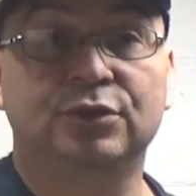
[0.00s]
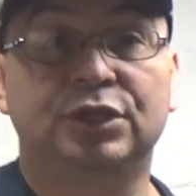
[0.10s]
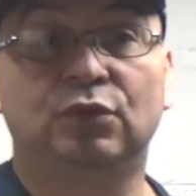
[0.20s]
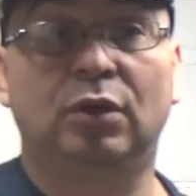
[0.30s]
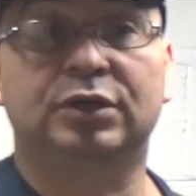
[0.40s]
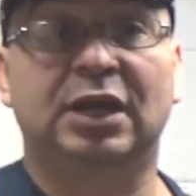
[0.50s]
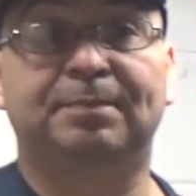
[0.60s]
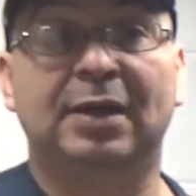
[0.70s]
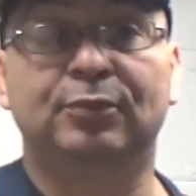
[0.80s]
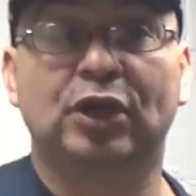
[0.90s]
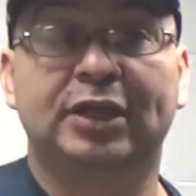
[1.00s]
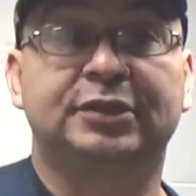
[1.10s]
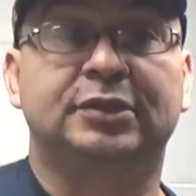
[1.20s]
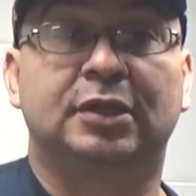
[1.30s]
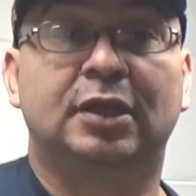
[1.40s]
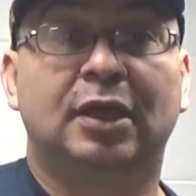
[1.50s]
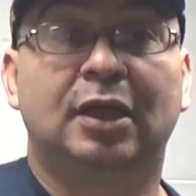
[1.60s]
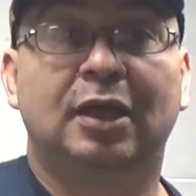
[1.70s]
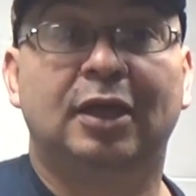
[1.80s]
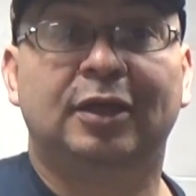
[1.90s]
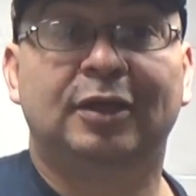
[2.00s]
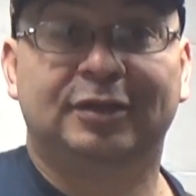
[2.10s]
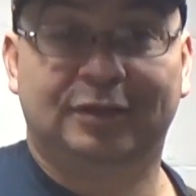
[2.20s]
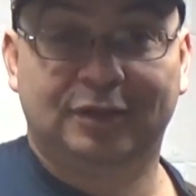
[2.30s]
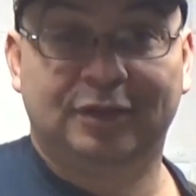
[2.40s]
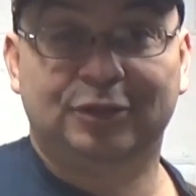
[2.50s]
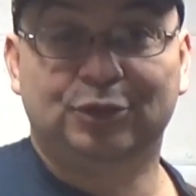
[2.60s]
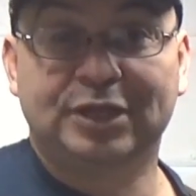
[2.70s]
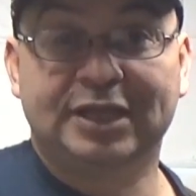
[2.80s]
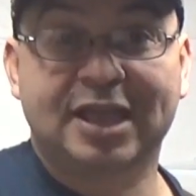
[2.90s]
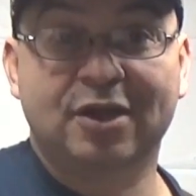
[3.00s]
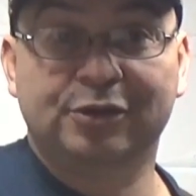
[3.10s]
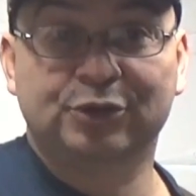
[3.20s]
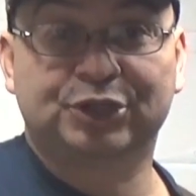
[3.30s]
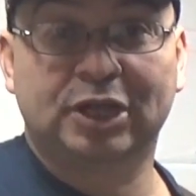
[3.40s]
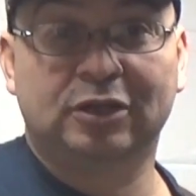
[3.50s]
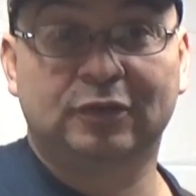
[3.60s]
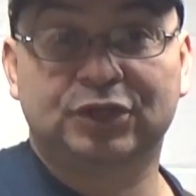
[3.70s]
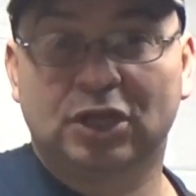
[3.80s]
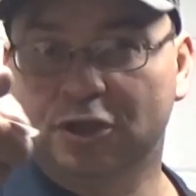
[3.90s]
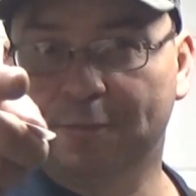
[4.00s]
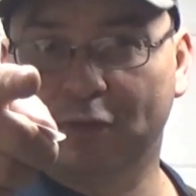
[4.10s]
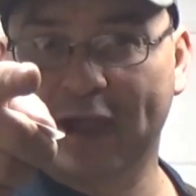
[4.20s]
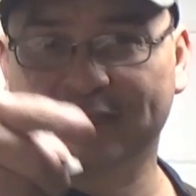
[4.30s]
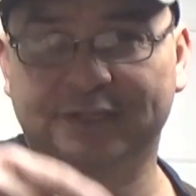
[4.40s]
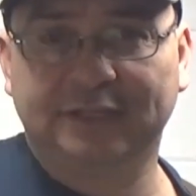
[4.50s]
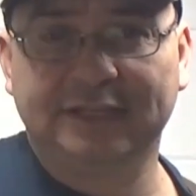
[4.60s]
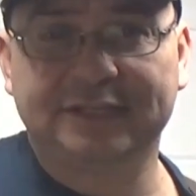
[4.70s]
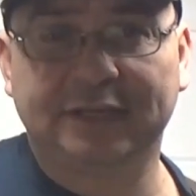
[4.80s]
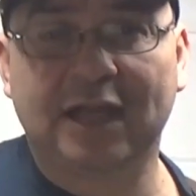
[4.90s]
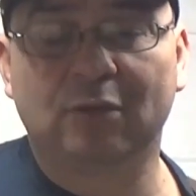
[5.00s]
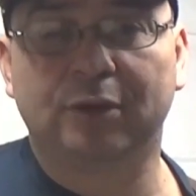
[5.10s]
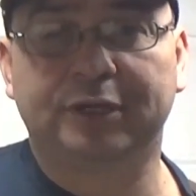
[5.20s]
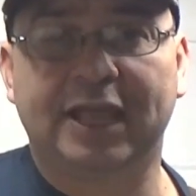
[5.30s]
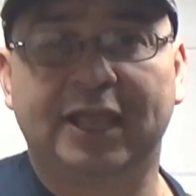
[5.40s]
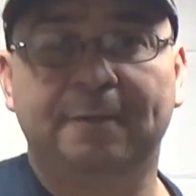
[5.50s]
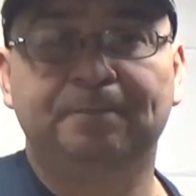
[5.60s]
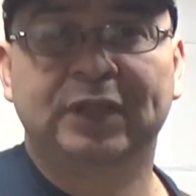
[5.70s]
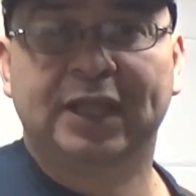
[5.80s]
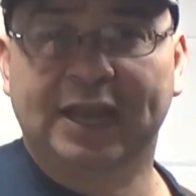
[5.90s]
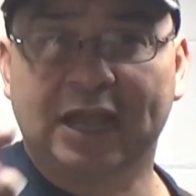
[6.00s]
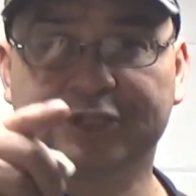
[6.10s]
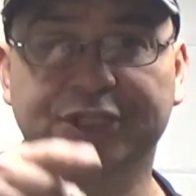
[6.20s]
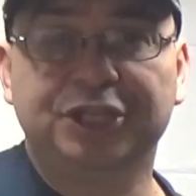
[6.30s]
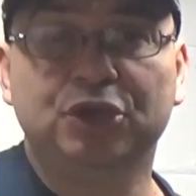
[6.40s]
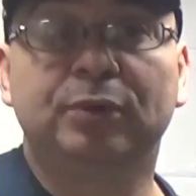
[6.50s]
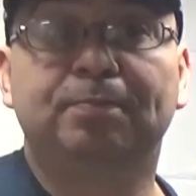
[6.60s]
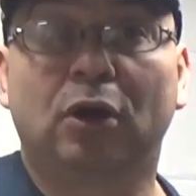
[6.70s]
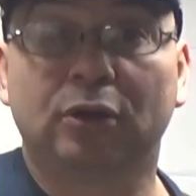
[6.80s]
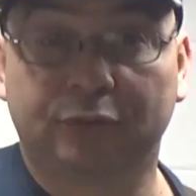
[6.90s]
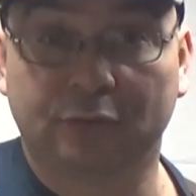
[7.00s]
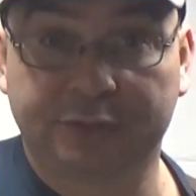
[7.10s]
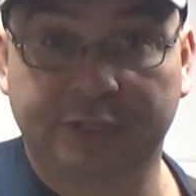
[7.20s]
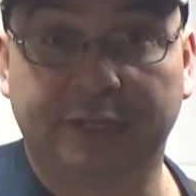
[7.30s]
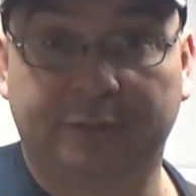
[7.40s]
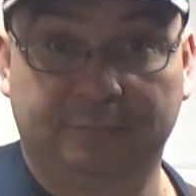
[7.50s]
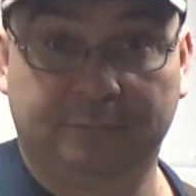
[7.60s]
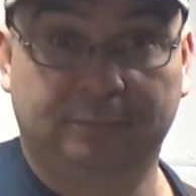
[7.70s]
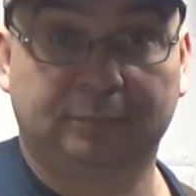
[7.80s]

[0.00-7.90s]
Acoustic Workshop, I'm Jason. You take care of yourselves, you practice at least an hour a day, and I'll see you in part 13.